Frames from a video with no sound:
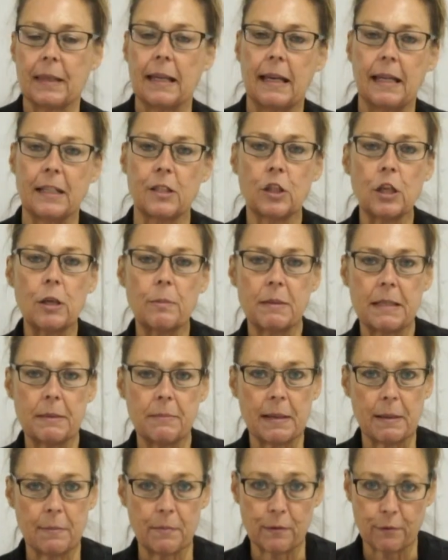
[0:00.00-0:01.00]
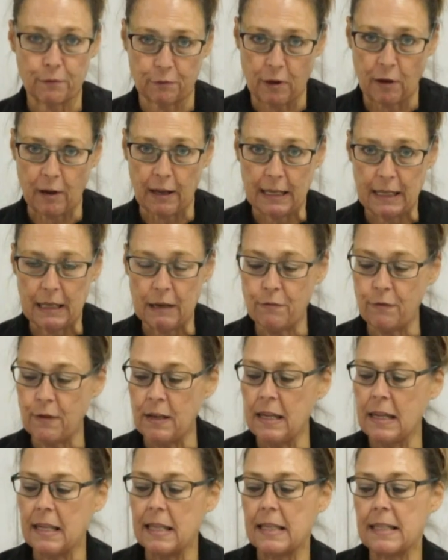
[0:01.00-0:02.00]
And top tip number 5,
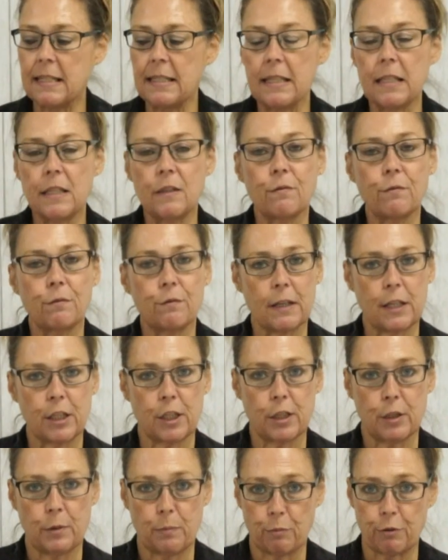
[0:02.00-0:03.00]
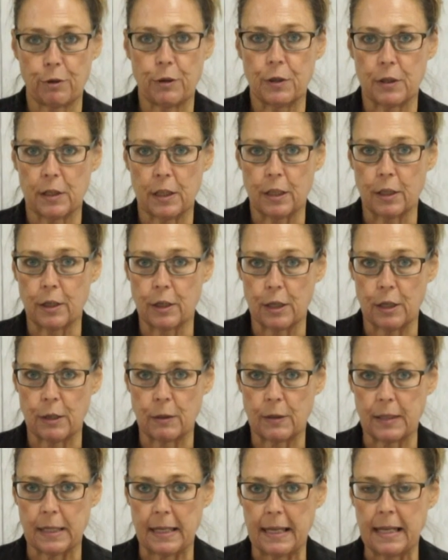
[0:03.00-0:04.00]
this is fresh spruce that you're
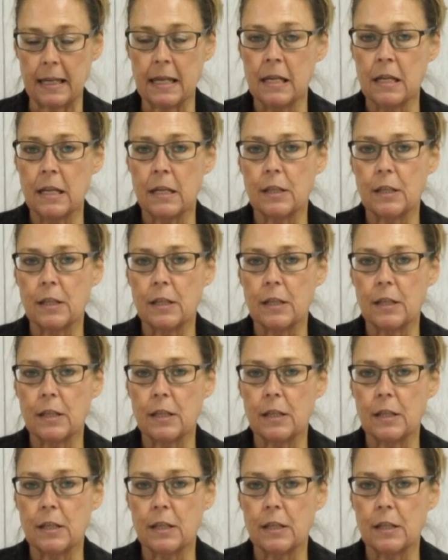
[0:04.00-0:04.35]
using,